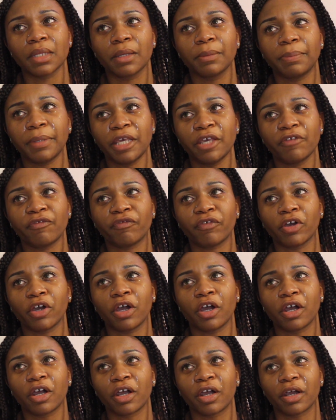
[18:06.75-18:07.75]
be for
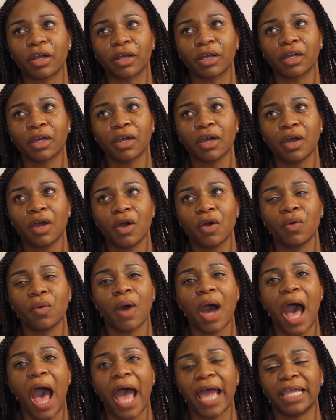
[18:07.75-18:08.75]
her
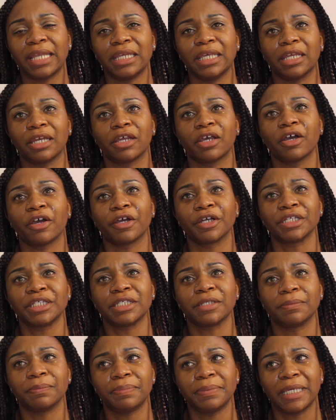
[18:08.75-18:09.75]
who I needed her
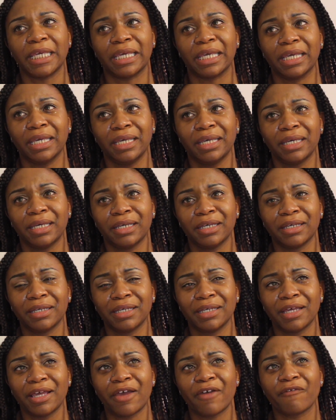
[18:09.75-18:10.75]
to be
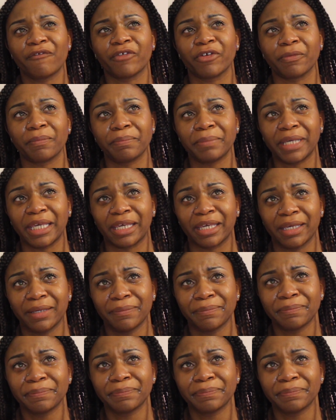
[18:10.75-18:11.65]
for me.